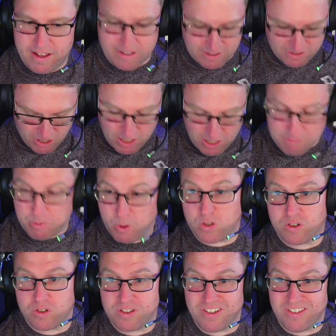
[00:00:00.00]
side
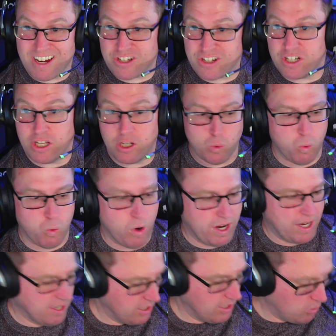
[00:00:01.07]
bolsters are actually quite
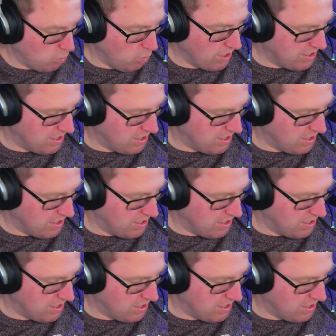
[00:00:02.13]
nice, quite